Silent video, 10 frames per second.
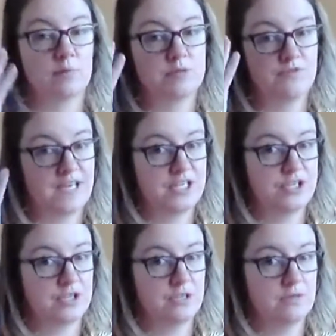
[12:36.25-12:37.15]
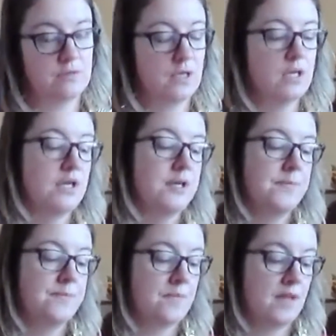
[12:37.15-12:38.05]
observation.
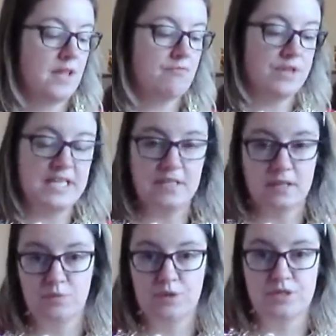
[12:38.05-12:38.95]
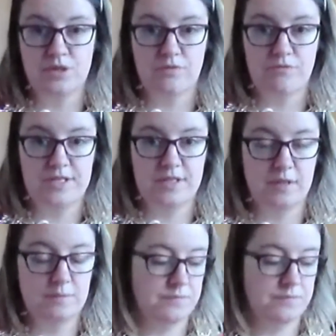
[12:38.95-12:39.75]
They're reading the words I've written.